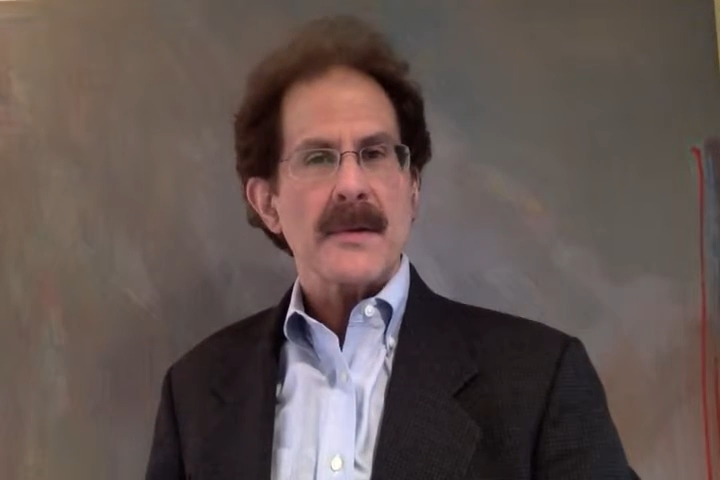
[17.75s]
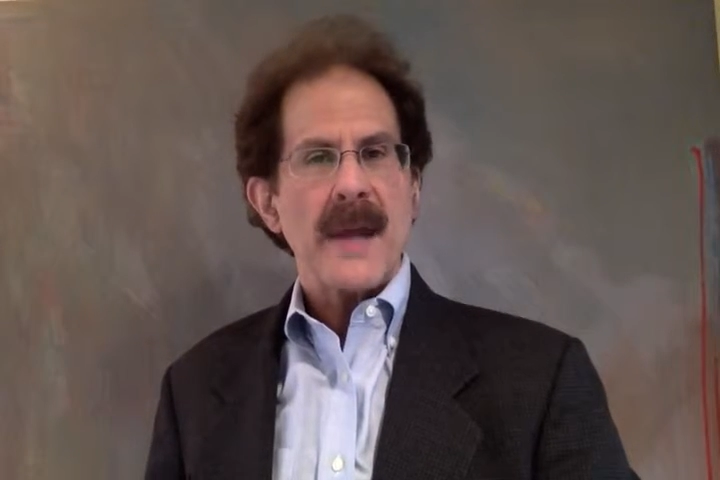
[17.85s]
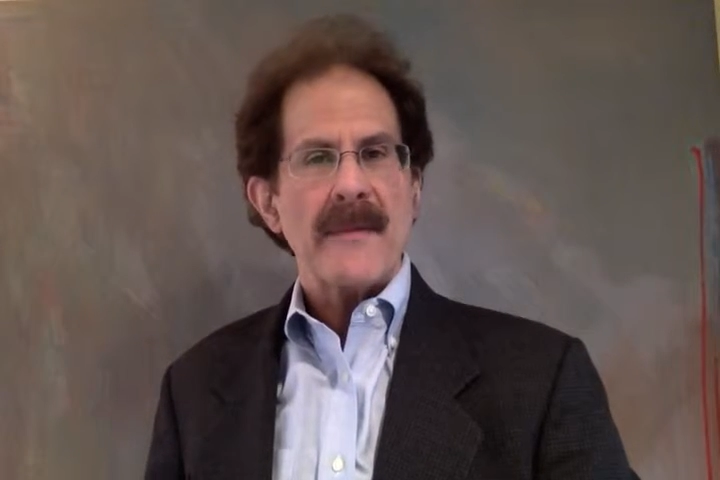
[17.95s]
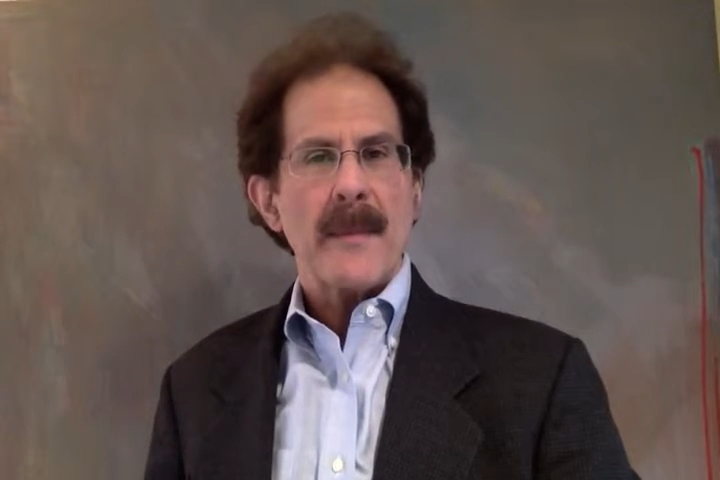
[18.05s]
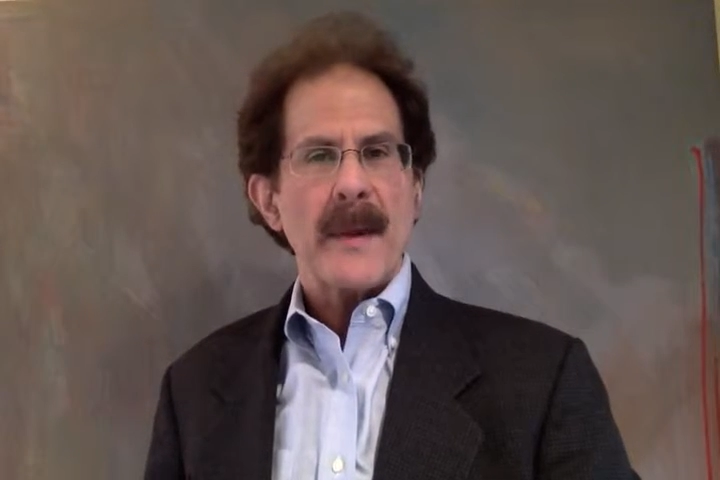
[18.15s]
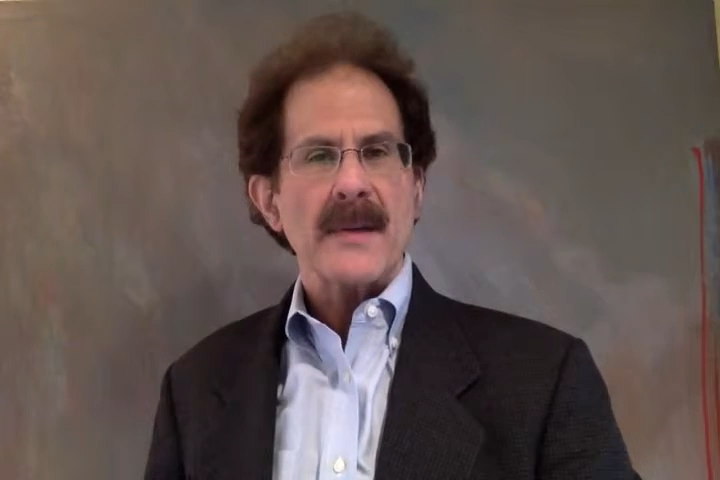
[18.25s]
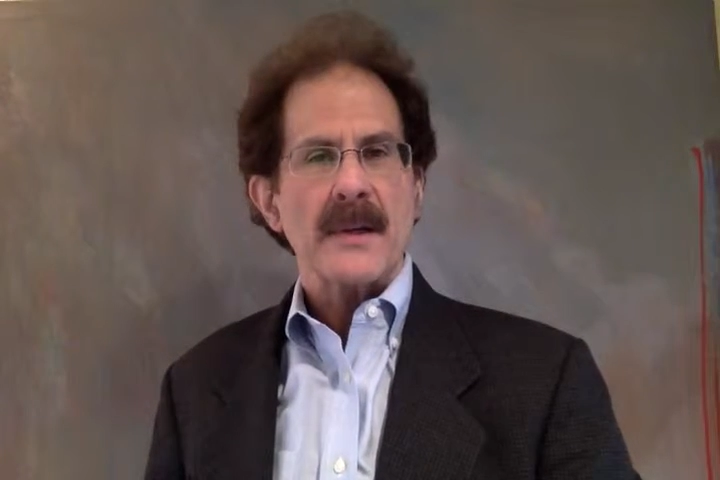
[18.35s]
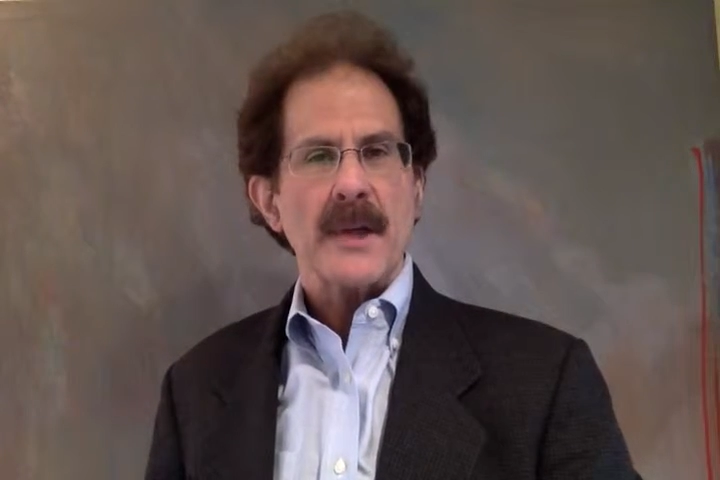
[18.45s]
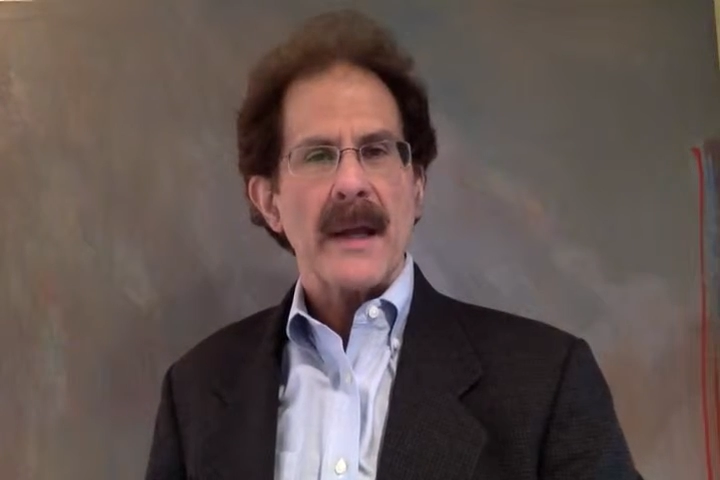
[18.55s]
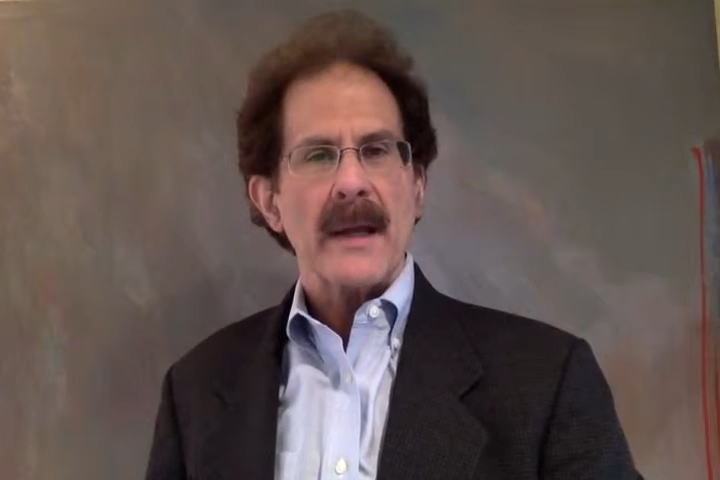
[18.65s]
just have a
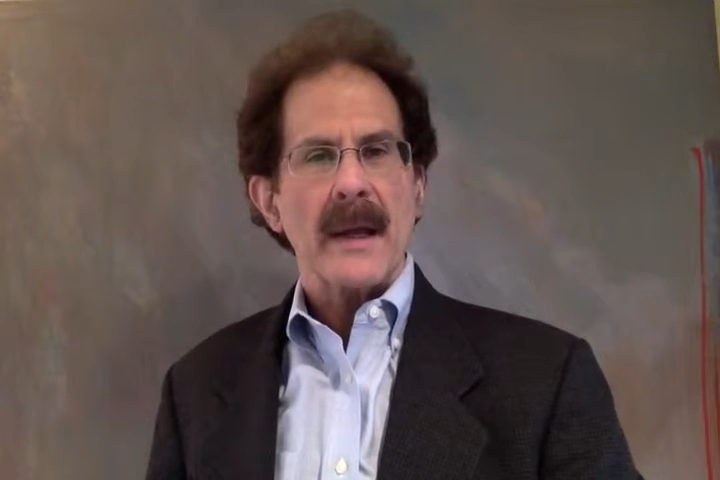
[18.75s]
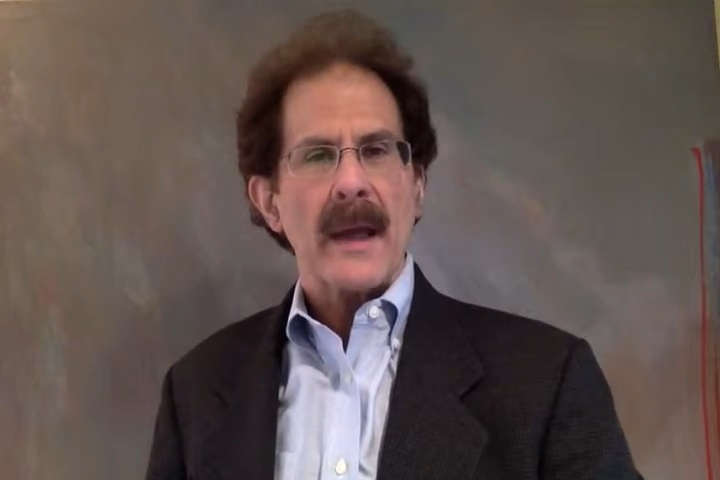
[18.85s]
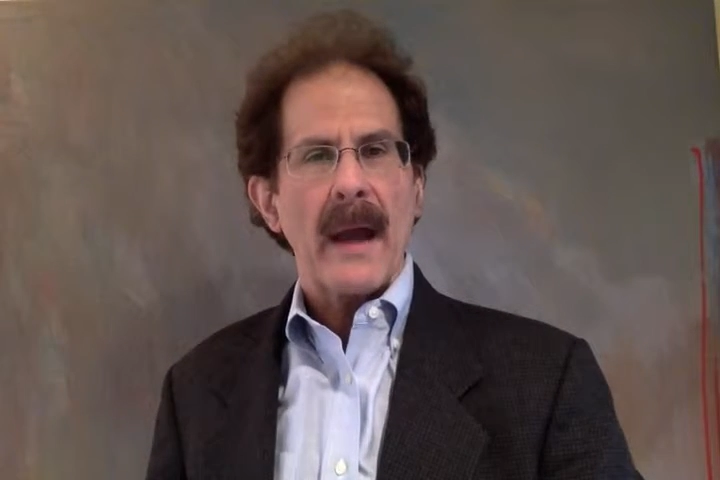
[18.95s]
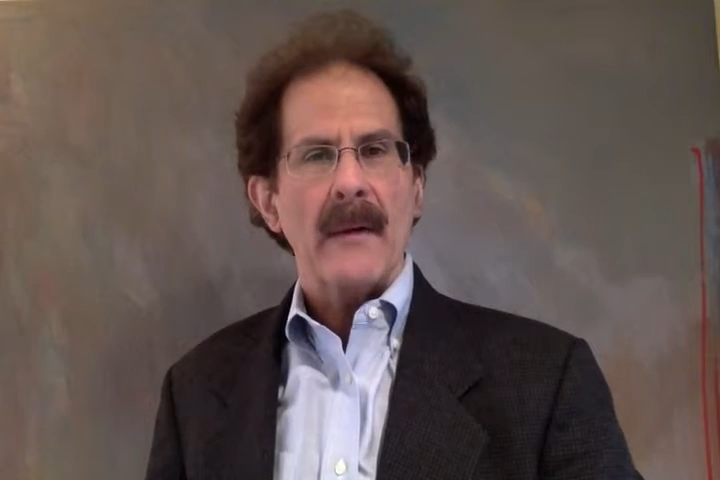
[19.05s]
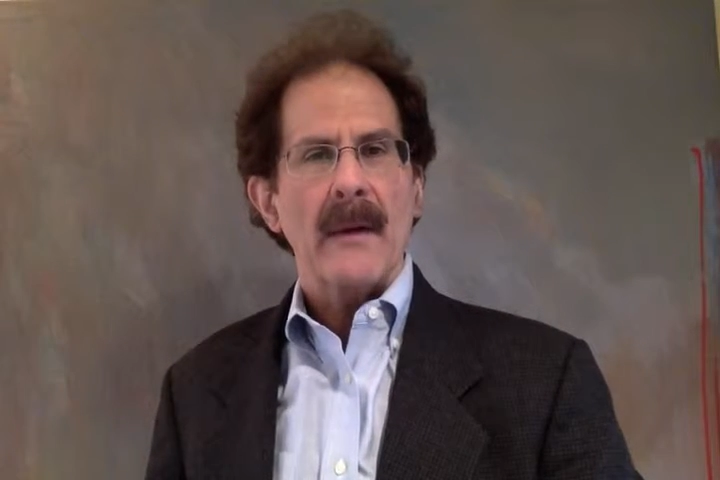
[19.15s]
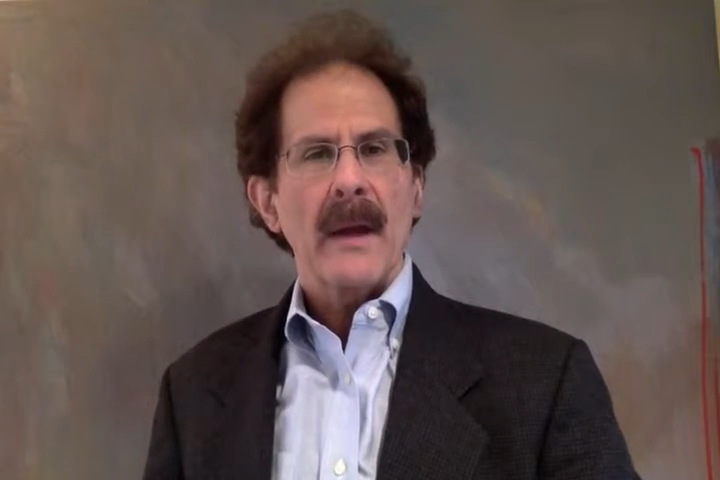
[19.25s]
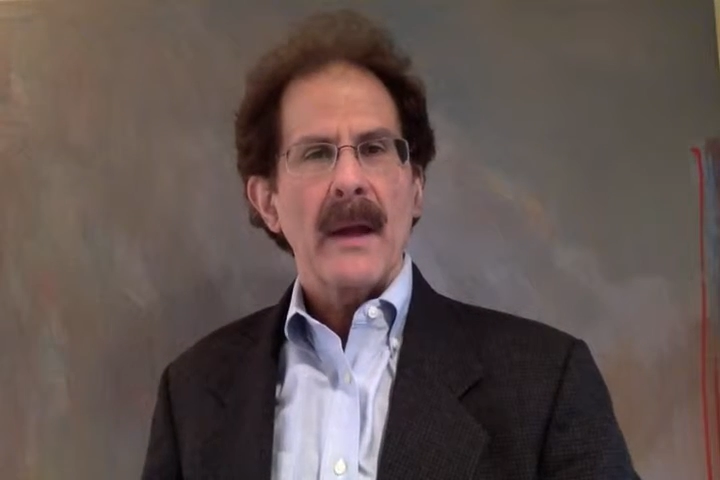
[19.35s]
basic checking account,